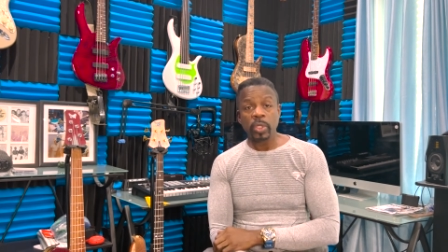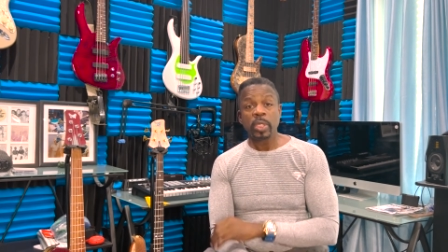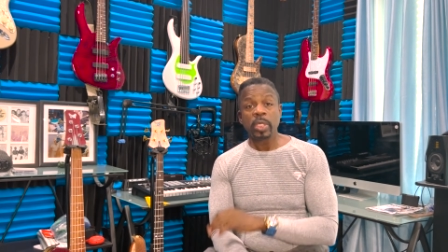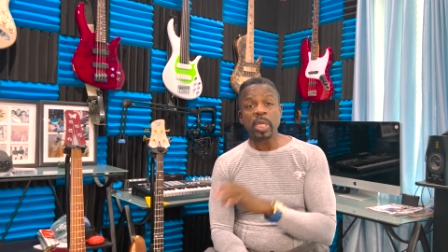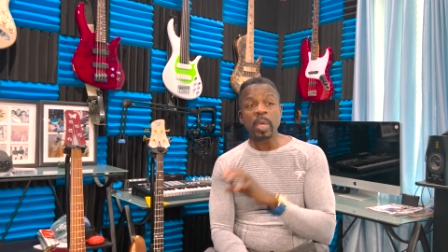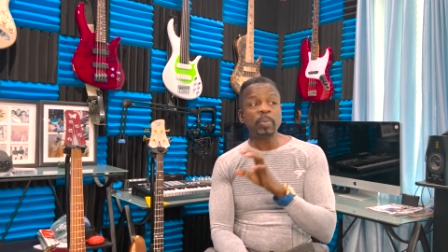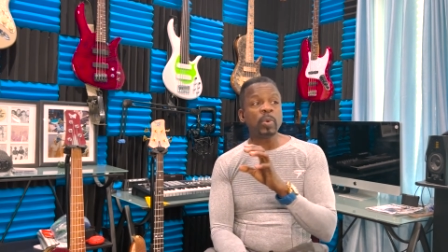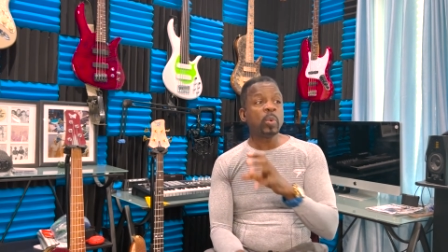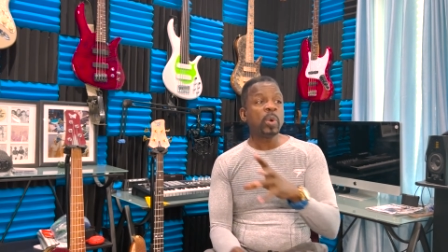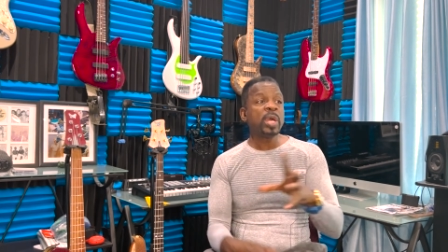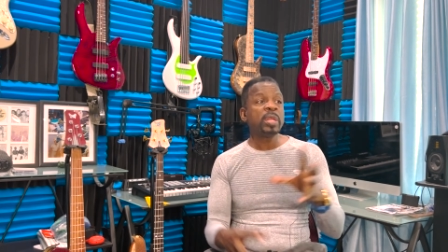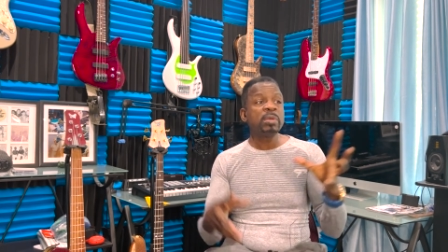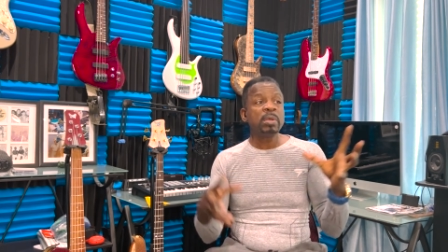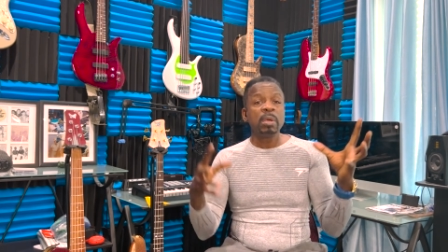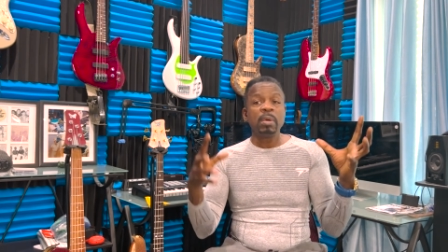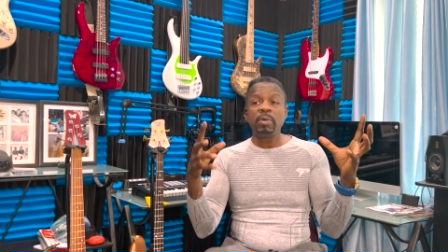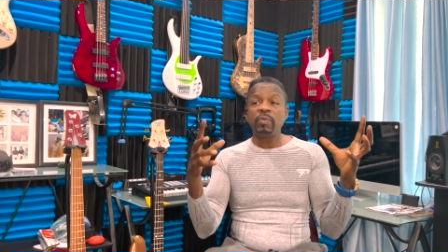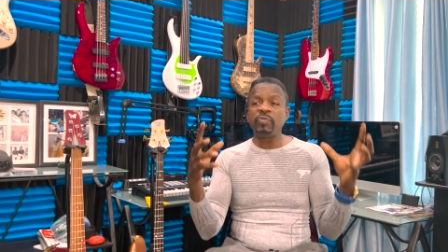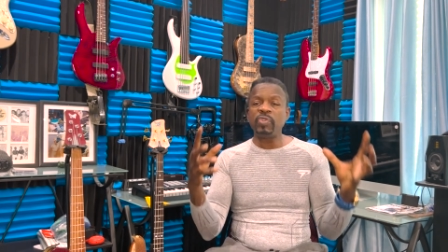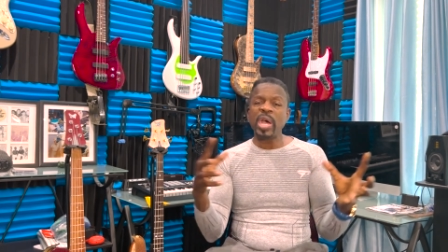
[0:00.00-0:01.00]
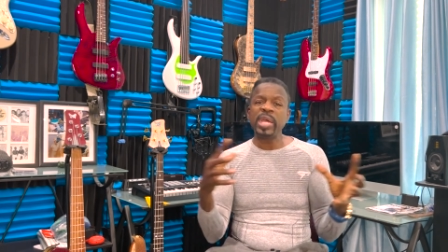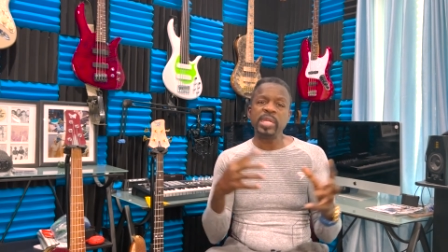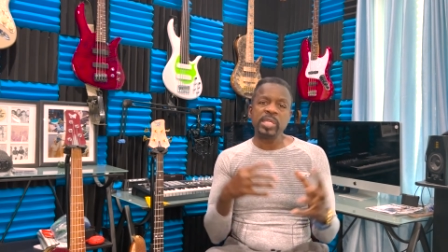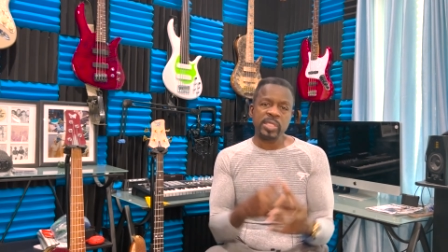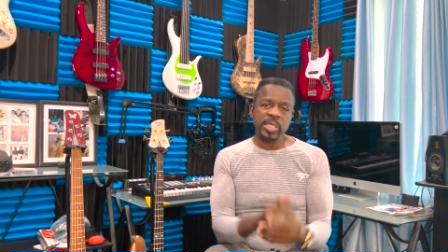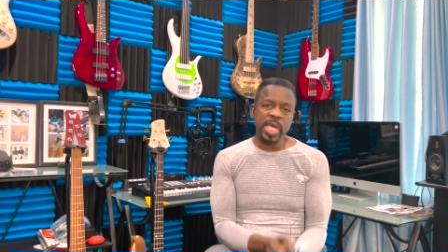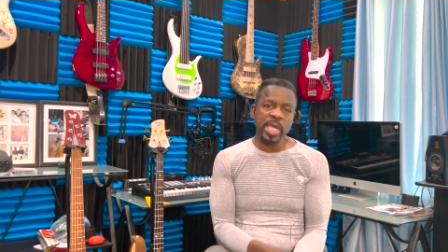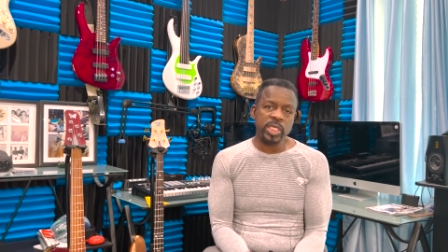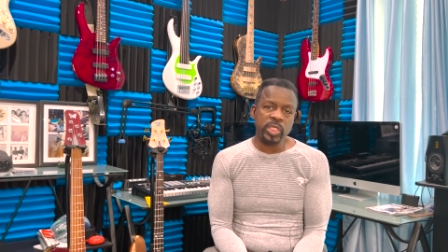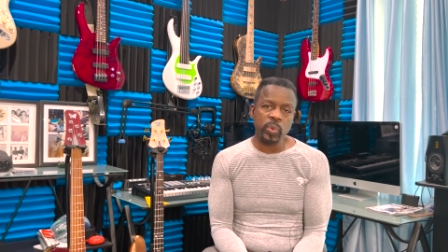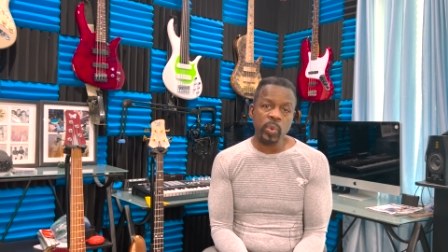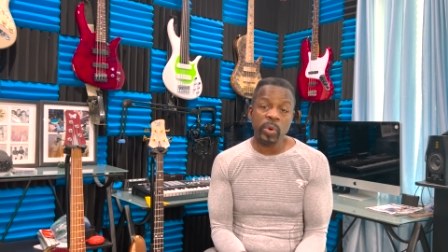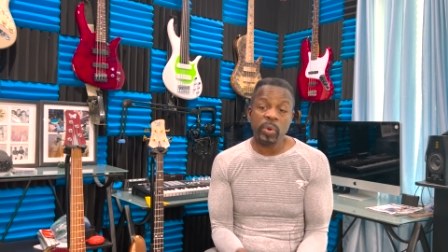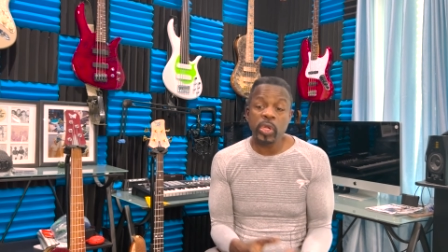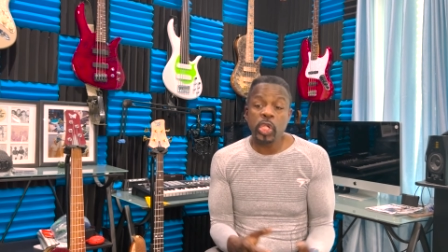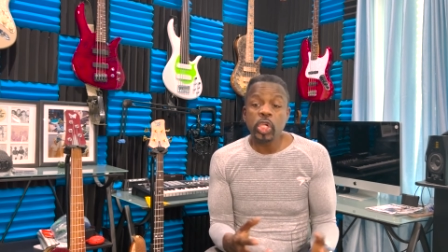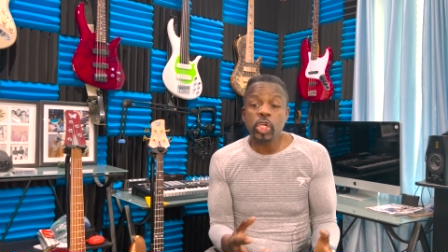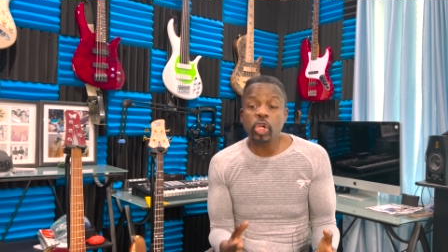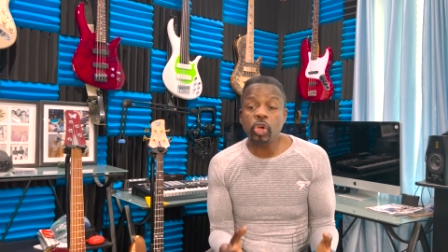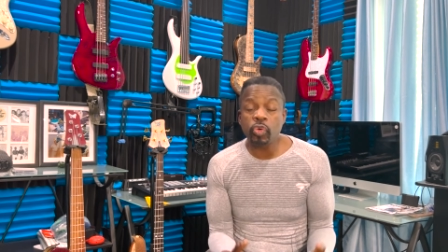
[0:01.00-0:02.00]
Number one, find a
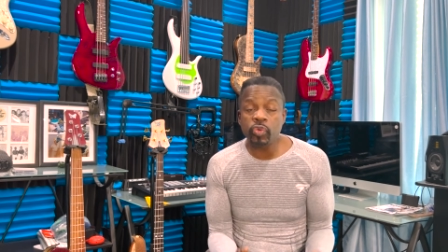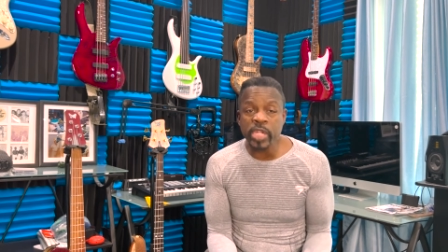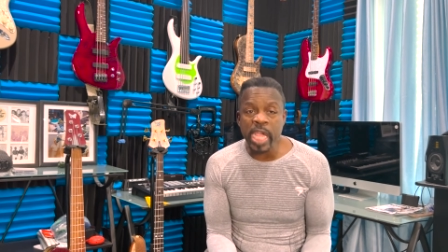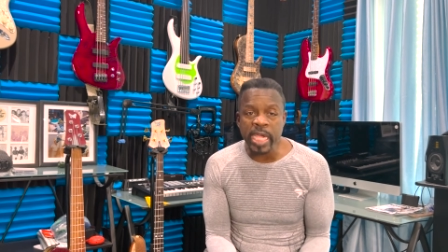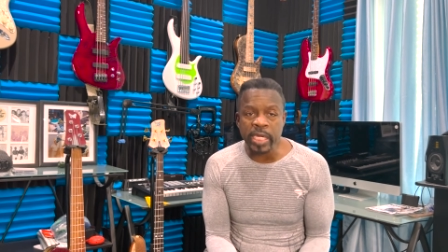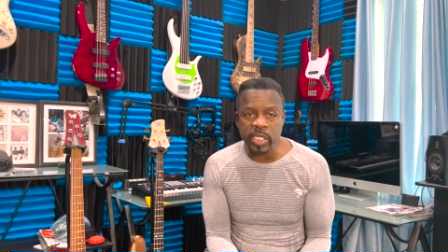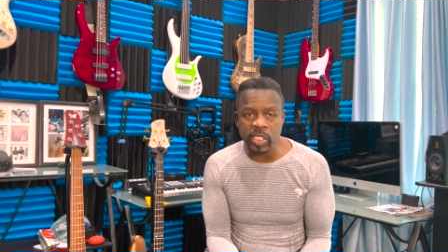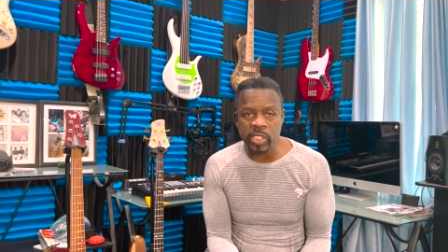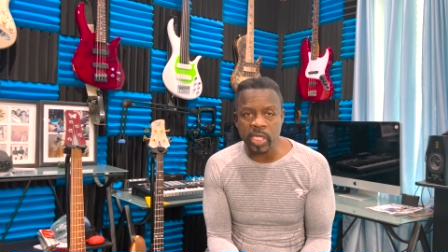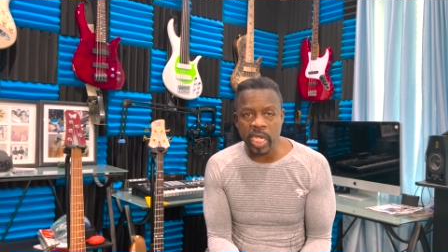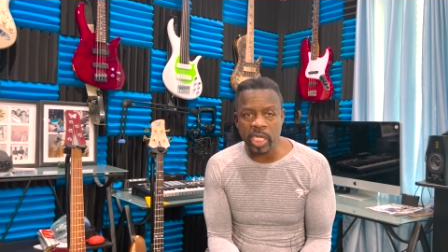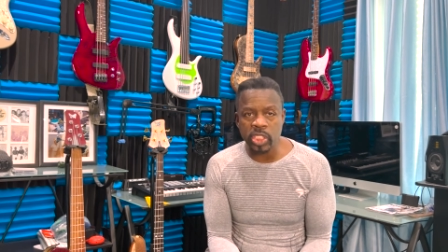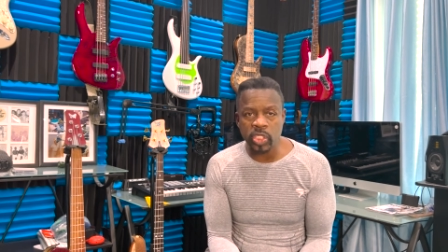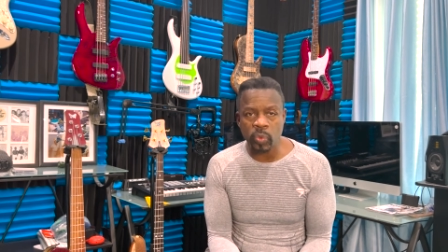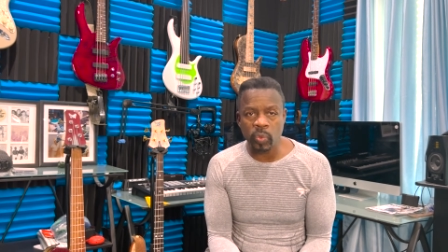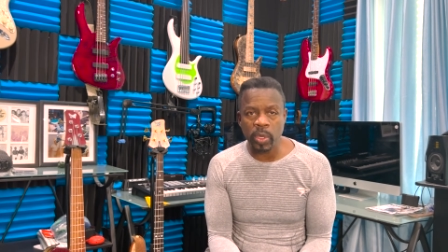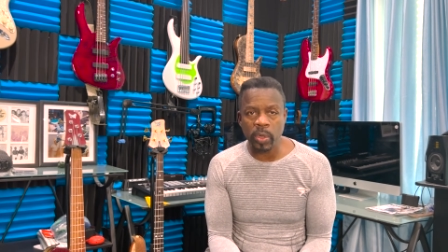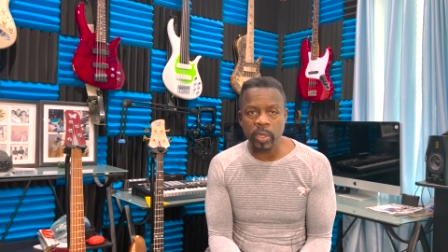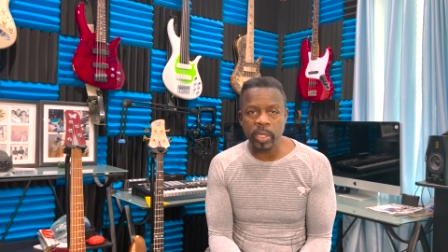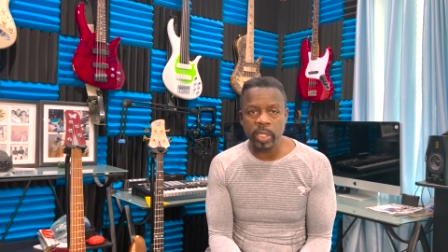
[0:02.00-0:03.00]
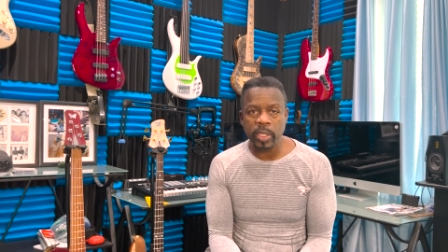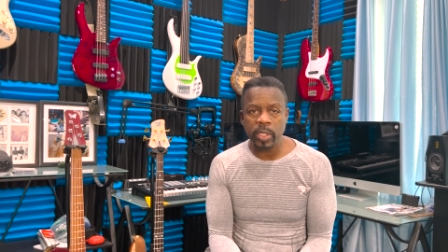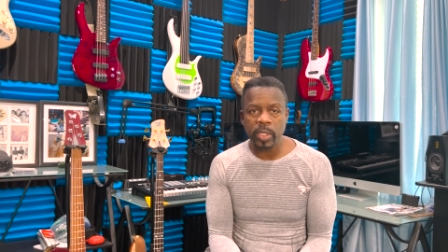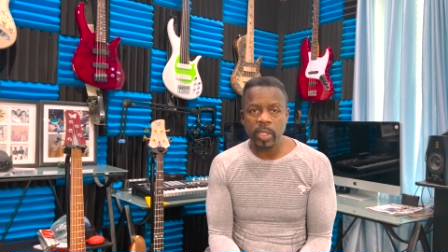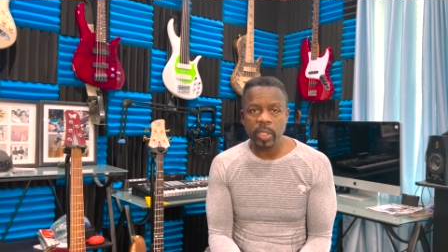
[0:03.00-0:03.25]
sanctuary, create a sanctuary